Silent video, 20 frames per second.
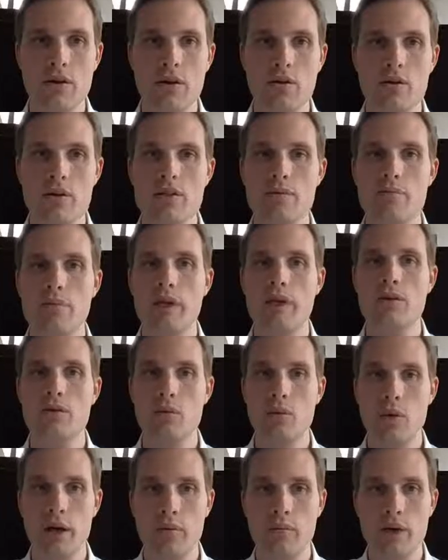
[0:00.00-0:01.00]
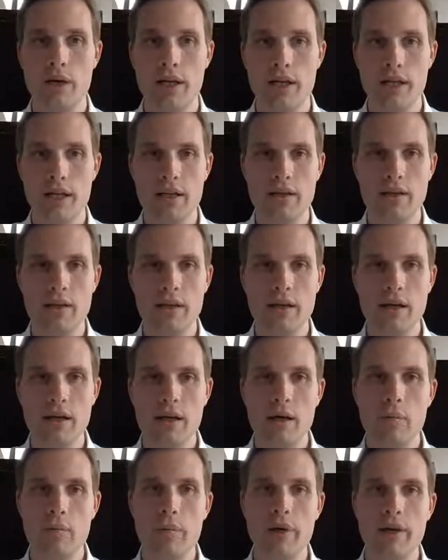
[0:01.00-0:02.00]
only speak to one party,
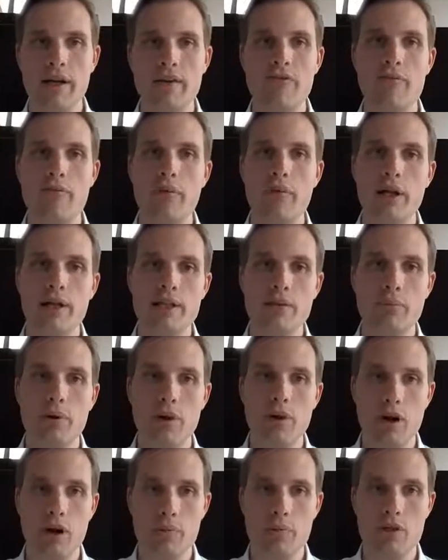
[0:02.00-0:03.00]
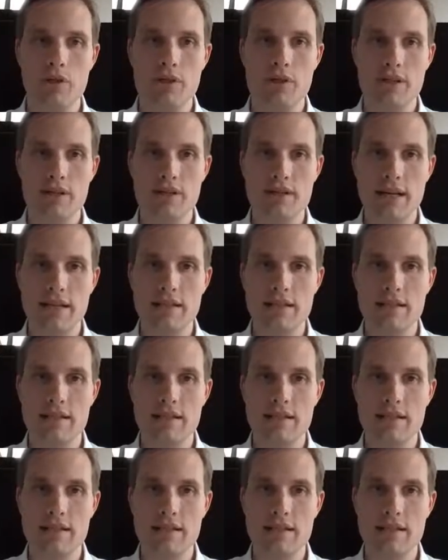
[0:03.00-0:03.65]
but have multiple options assessed